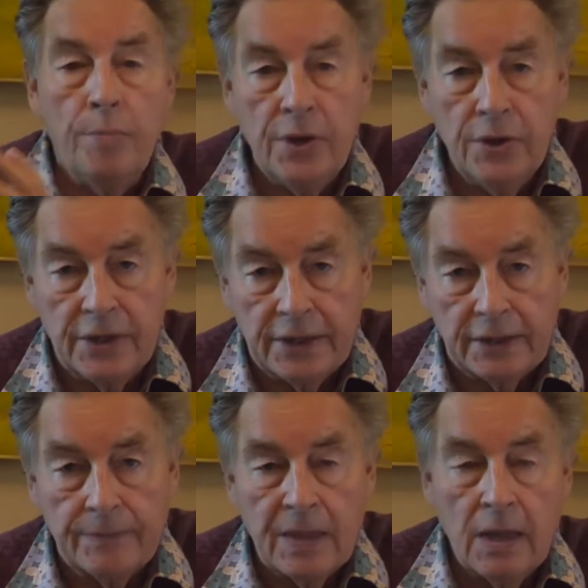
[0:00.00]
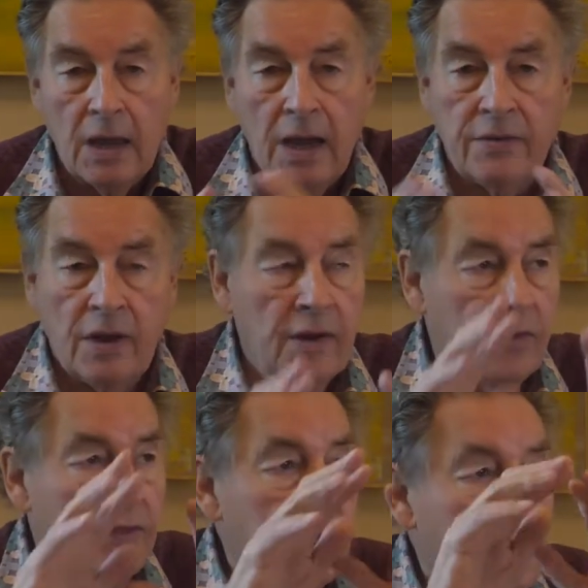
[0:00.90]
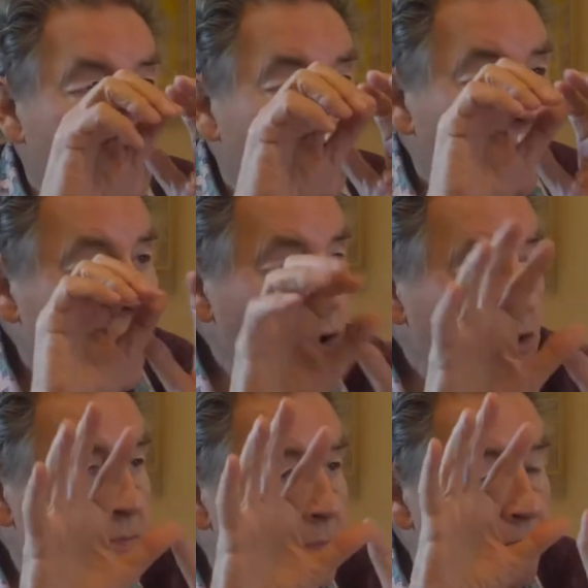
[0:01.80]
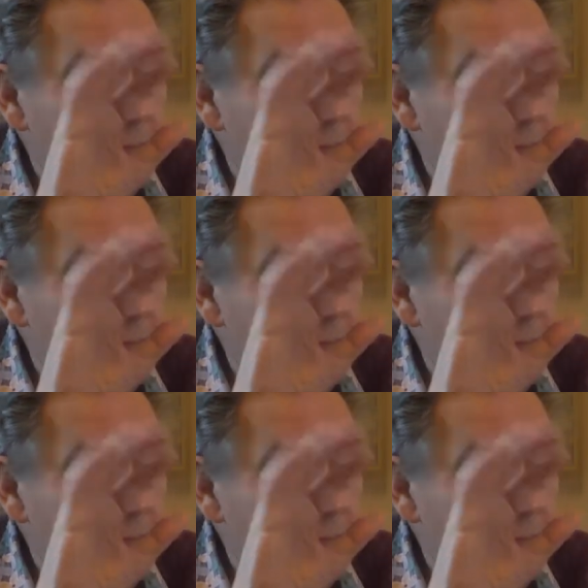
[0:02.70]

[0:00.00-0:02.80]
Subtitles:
burning, and I think those